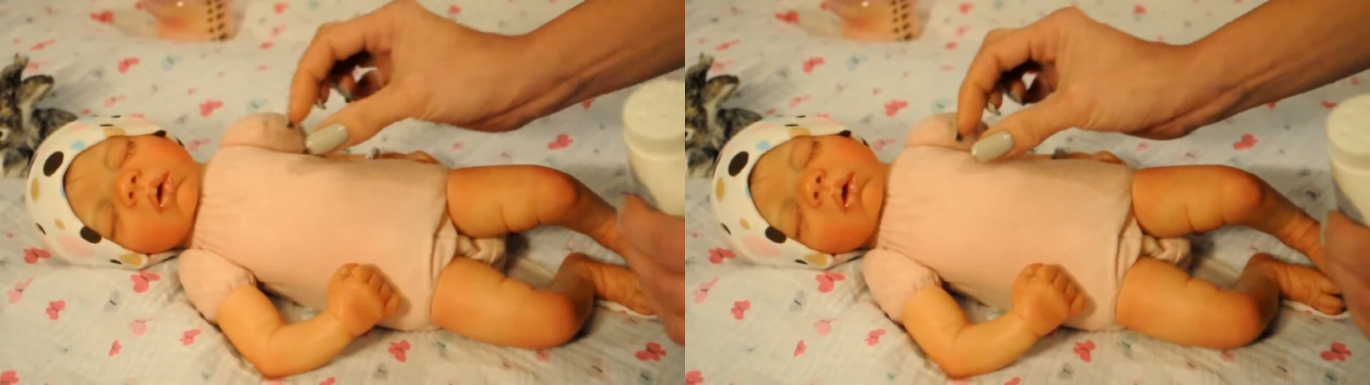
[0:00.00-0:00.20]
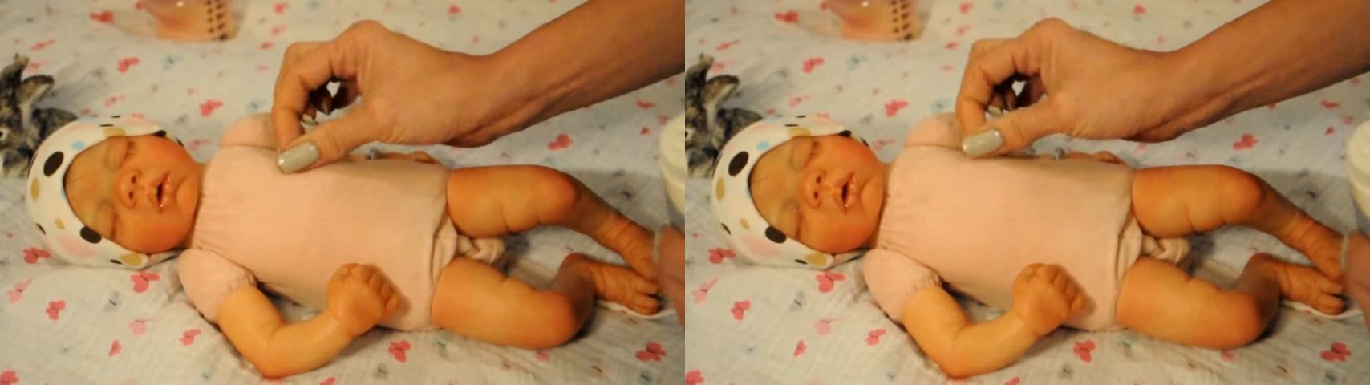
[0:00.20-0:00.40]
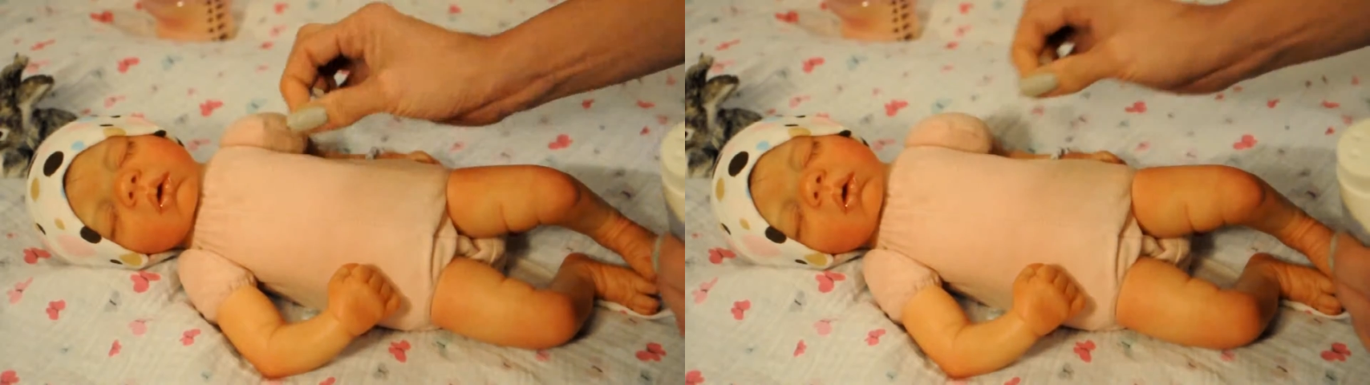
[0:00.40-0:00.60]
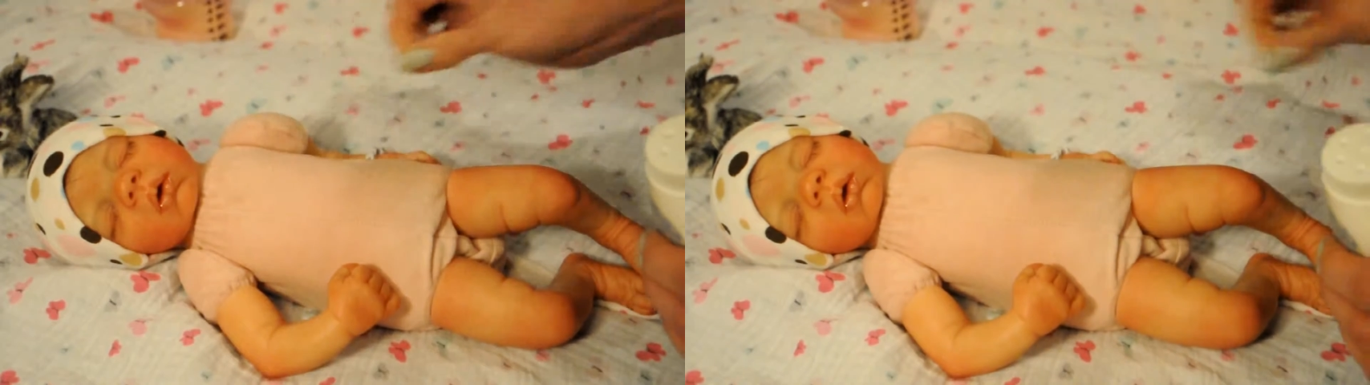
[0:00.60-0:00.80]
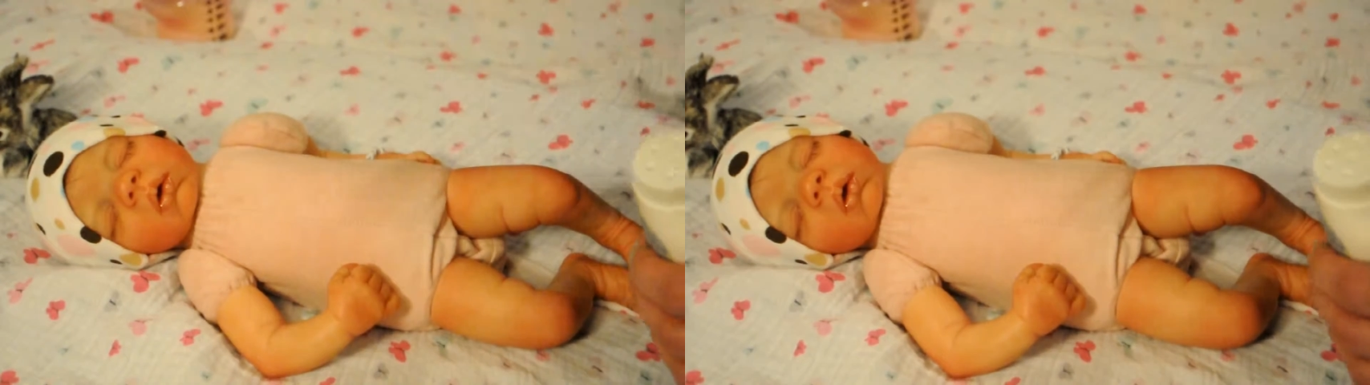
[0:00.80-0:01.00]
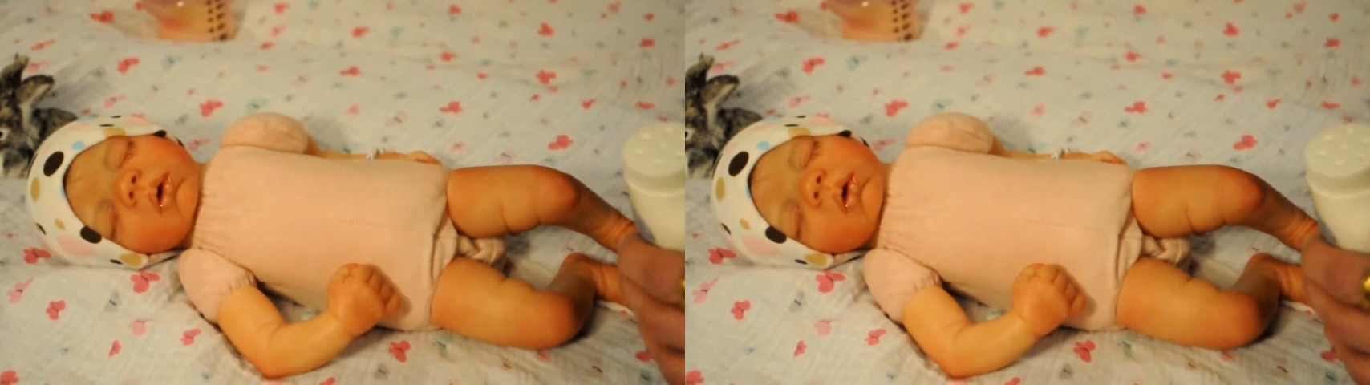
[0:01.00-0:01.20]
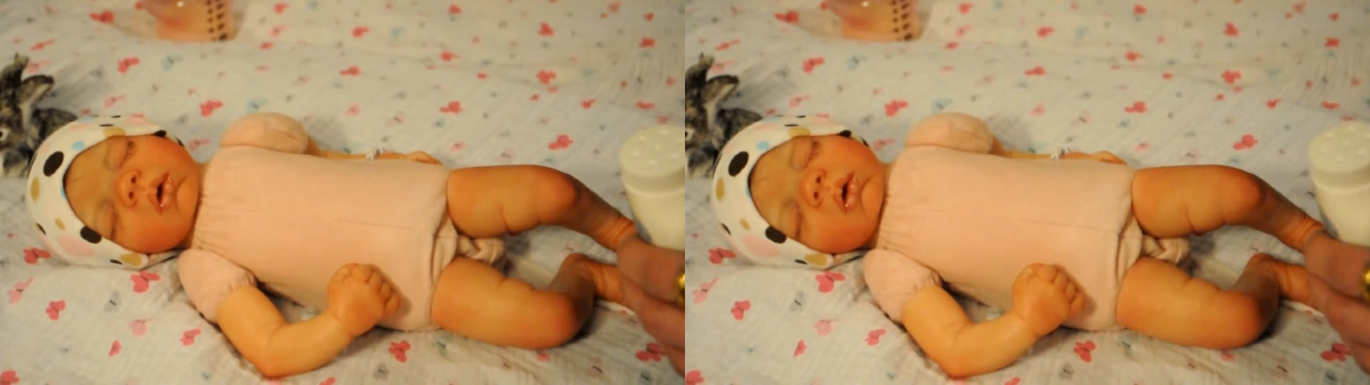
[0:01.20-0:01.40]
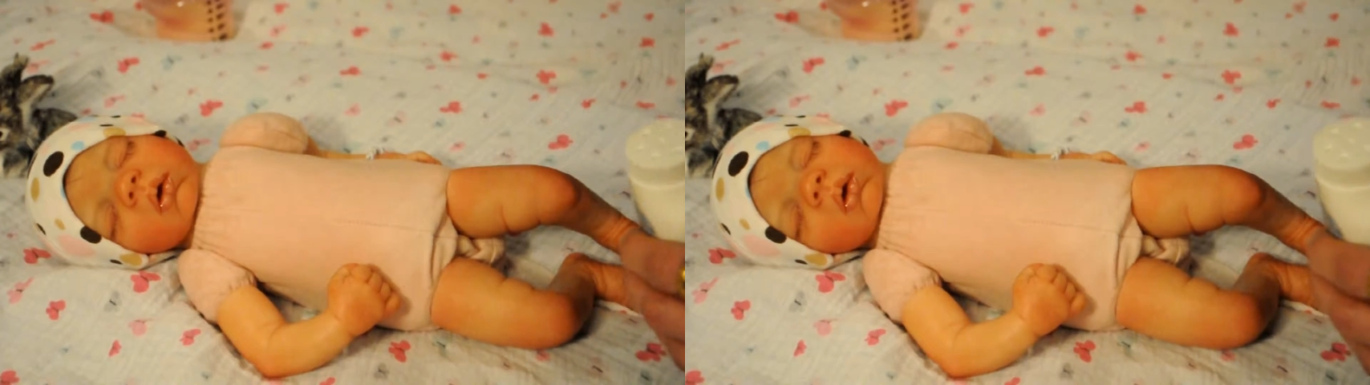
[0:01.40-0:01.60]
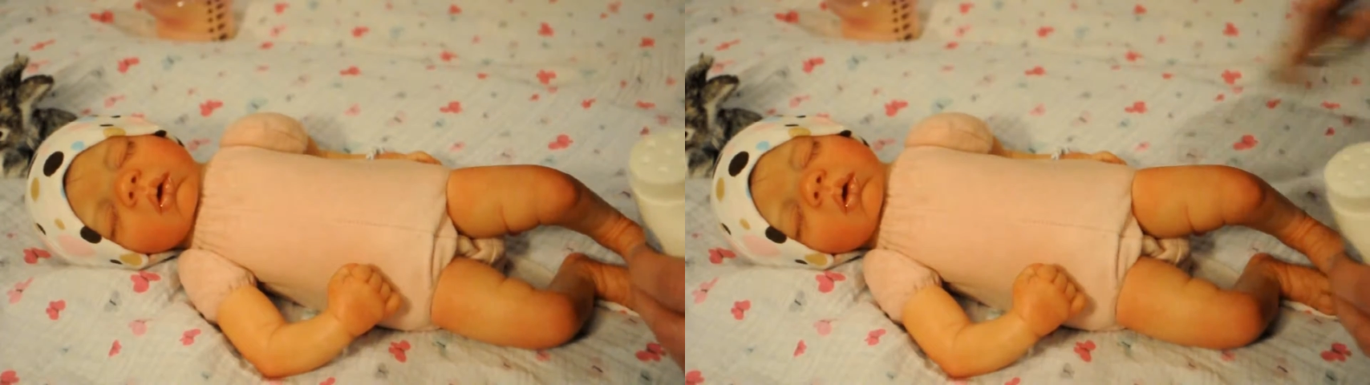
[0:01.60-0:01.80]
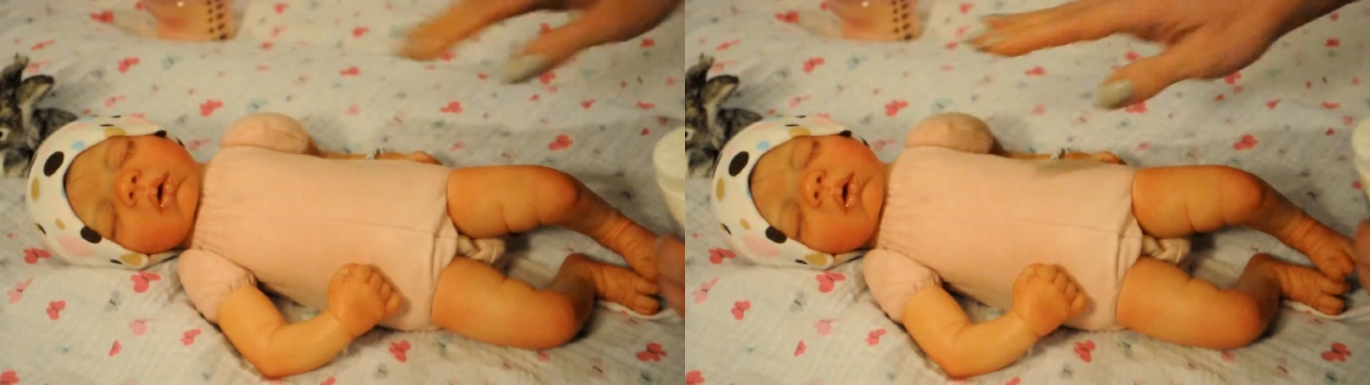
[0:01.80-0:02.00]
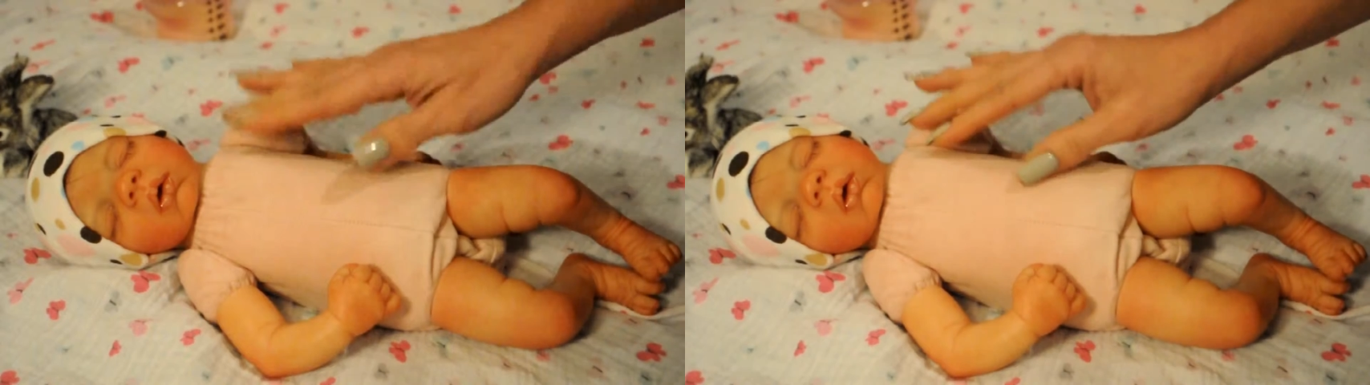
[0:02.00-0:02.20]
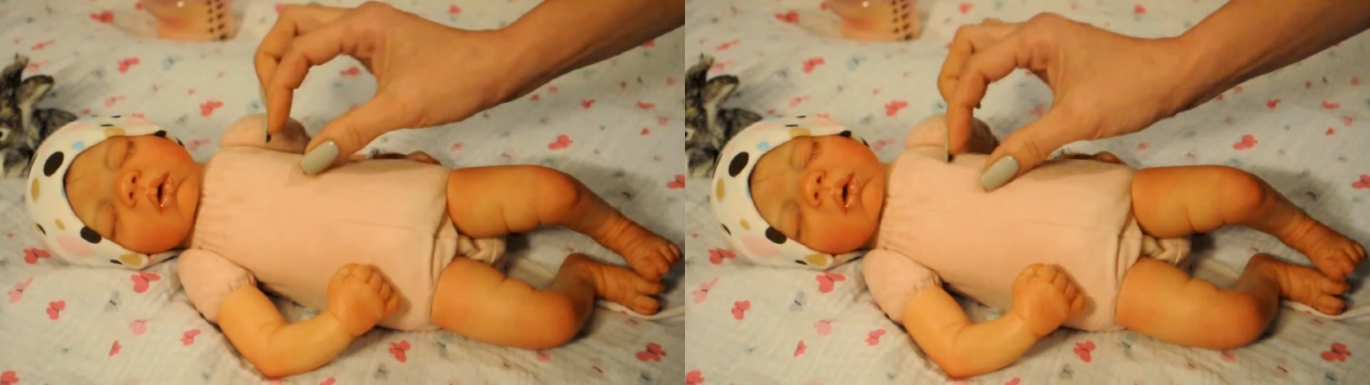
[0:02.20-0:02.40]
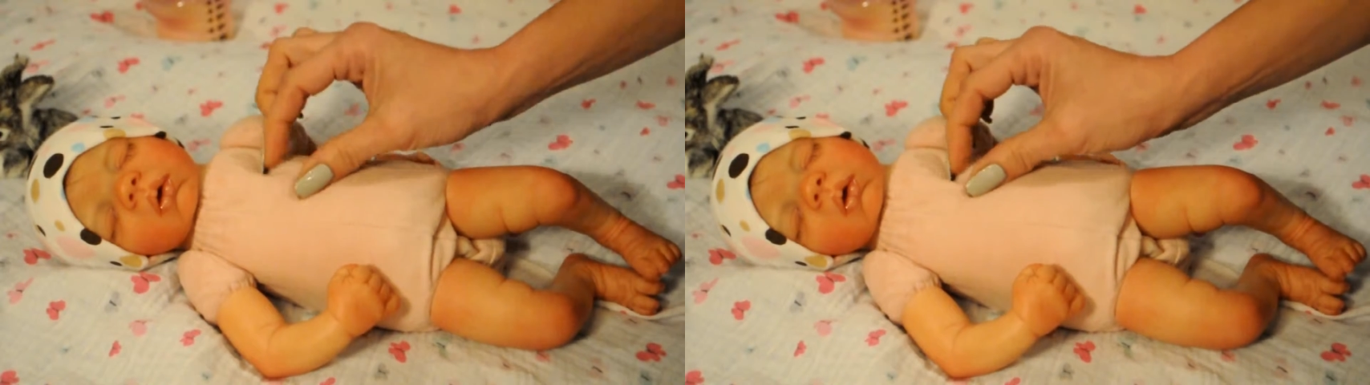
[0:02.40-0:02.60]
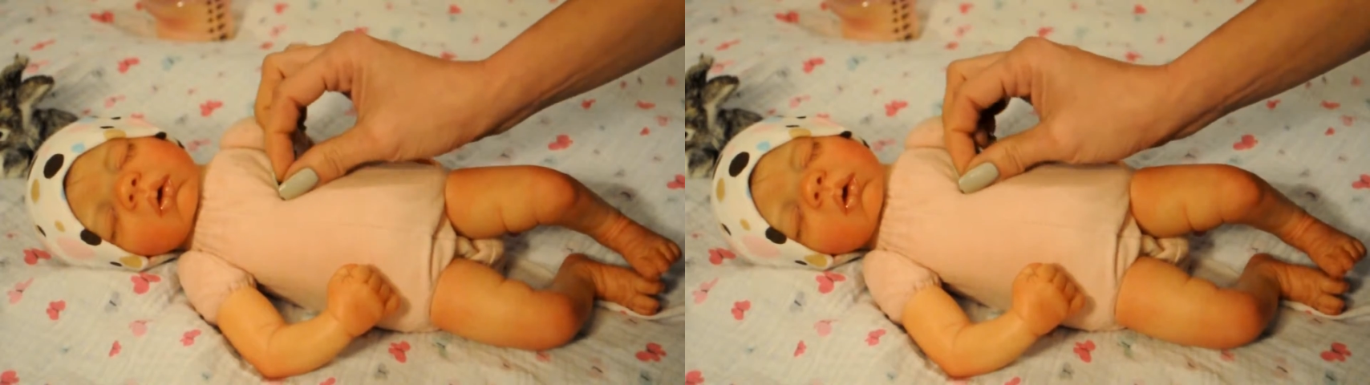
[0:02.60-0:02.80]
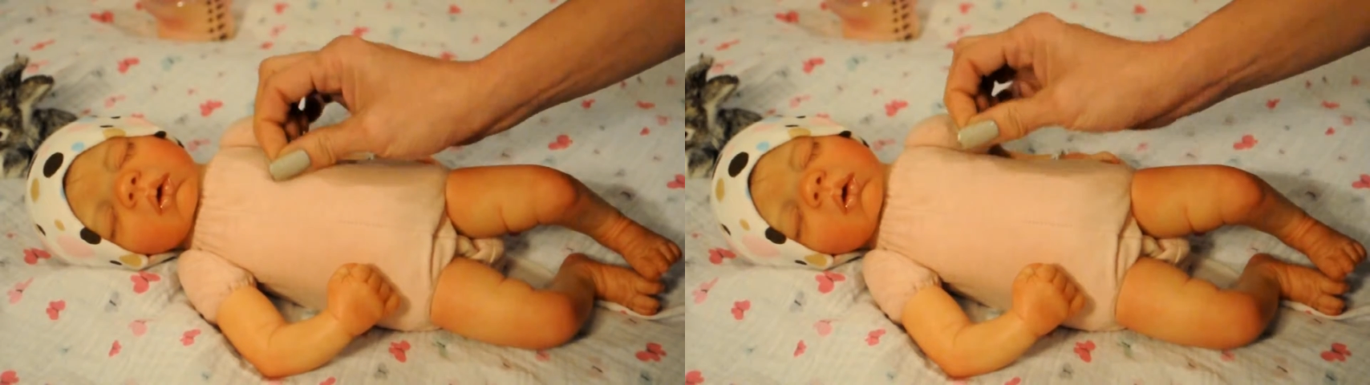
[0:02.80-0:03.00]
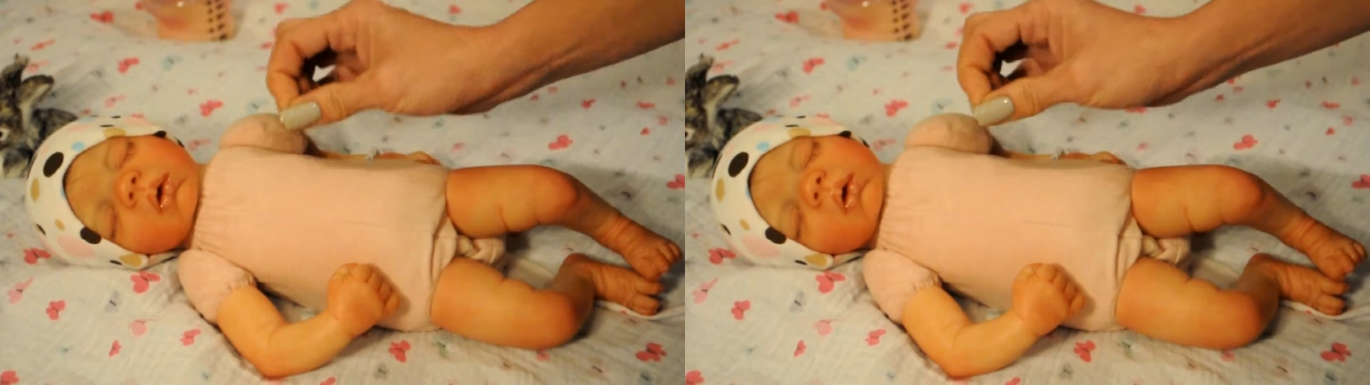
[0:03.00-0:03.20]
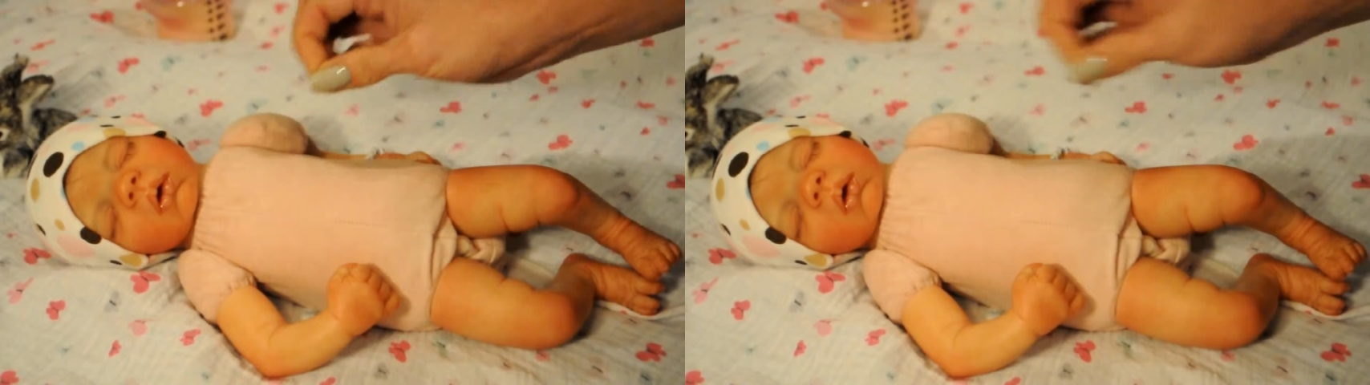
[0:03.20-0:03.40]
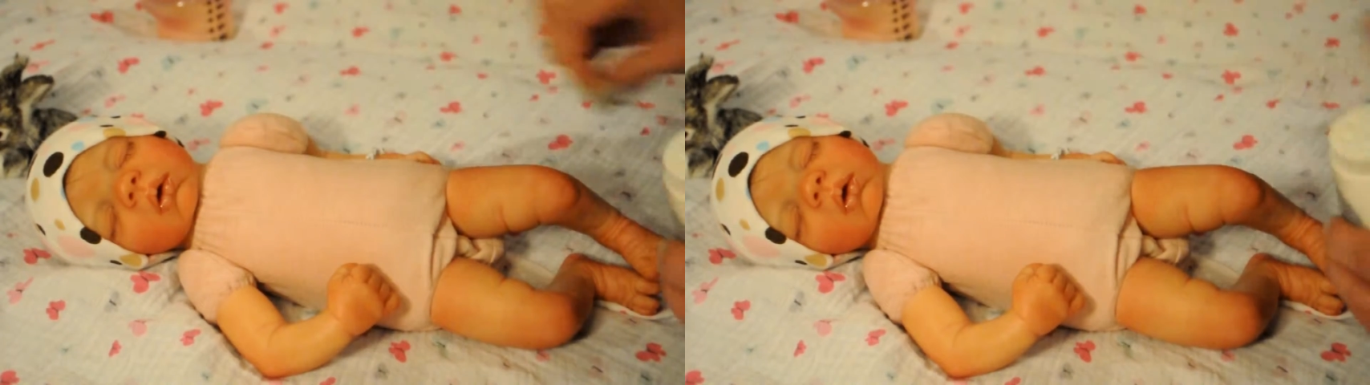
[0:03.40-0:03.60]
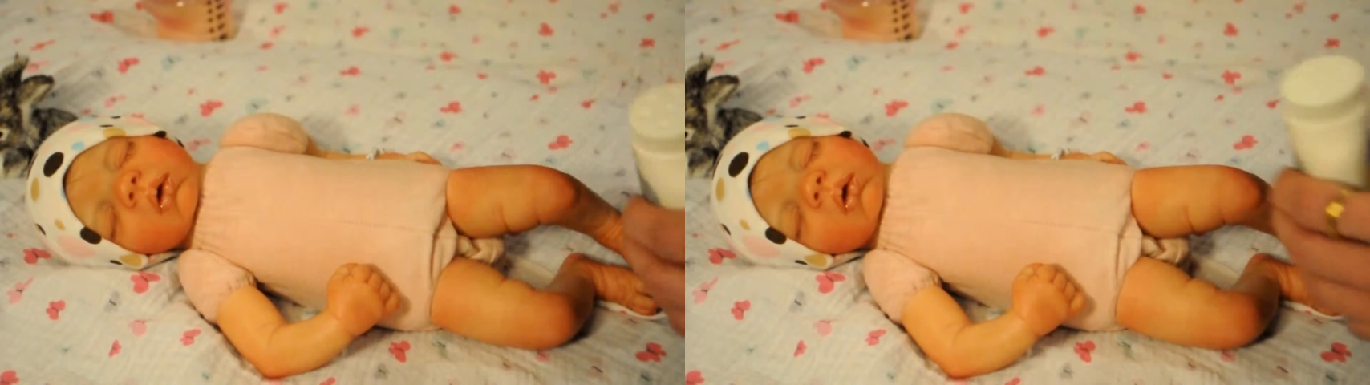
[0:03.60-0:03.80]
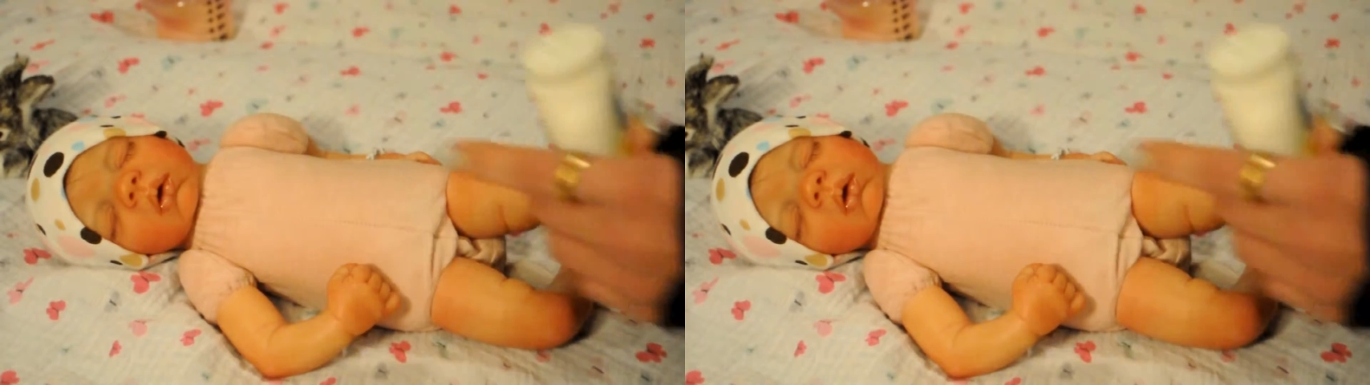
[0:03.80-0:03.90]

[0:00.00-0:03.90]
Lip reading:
No face is visible, so there are no lips to read.